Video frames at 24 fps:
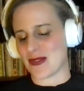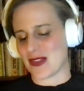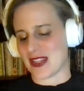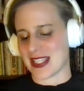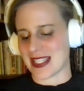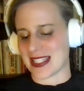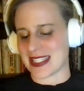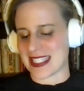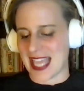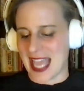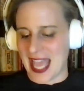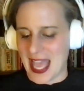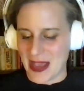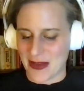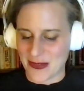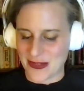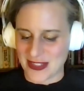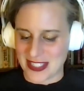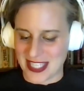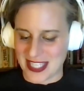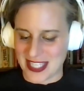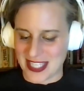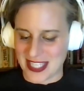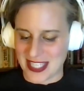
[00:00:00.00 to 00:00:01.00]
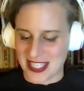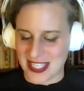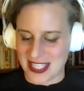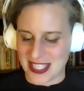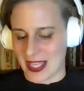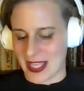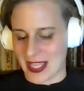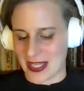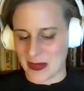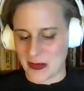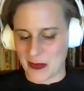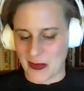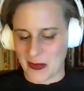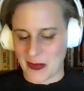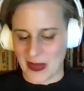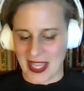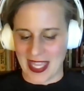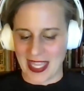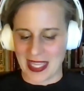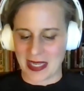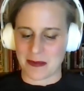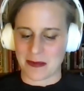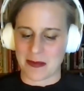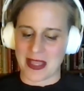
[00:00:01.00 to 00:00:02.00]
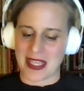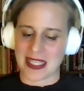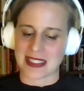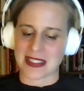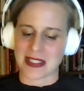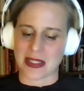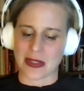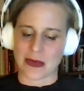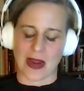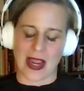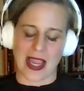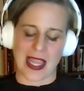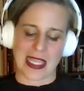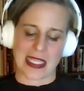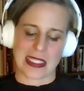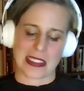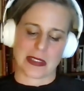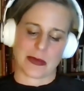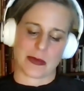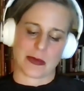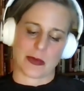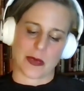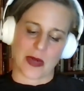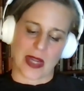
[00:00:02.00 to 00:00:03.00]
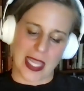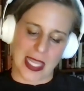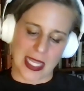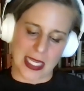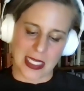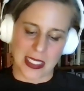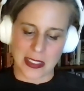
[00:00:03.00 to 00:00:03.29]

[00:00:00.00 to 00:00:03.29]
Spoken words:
a half day's ride away and bakes the rye into bread.